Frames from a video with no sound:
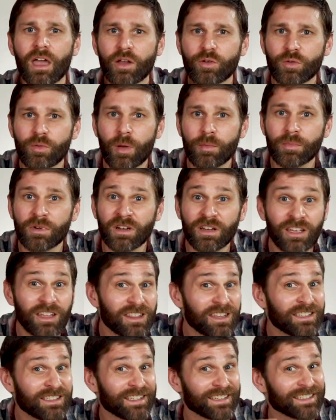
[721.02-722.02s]
And remember,
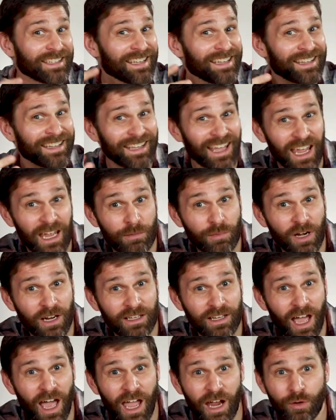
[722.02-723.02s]
this is
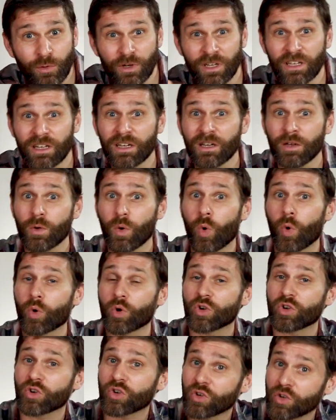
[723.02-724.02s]
daybreak diarrhea,
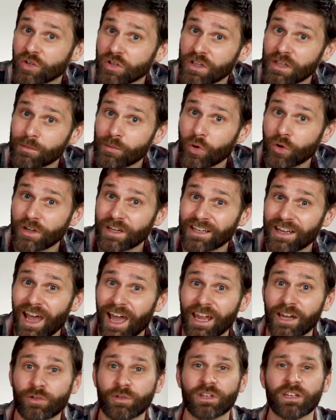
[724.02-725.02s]
or early morning
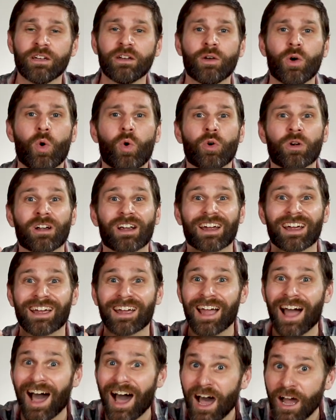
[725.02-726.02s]
diarrhea, or
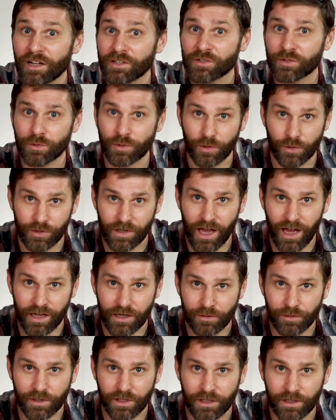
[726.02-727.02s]
cockcrow
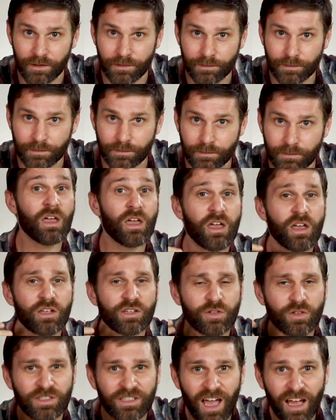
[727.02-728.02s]
diarrhea.
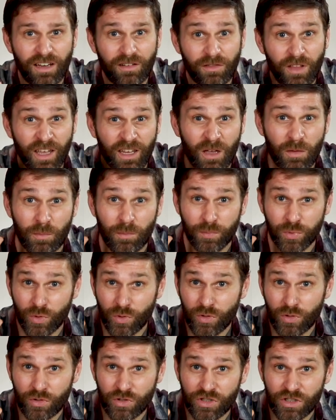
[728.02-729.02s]
So it's kind of like
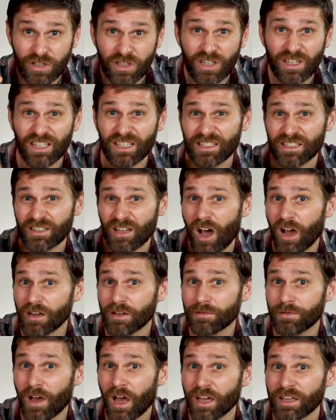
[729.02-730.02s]
Buguzhi is
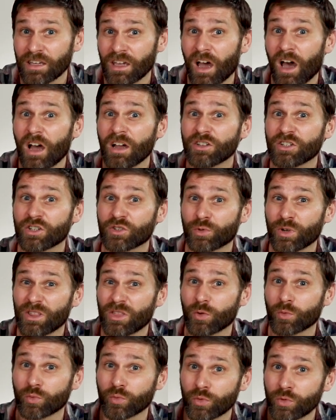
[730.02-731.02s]
tonifying yang to treat
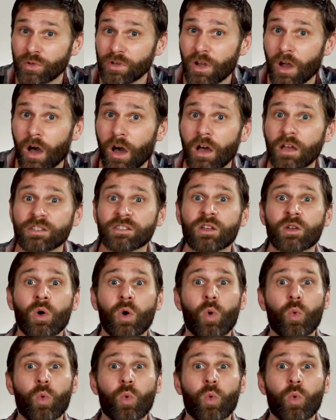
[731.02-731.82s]
the root cause,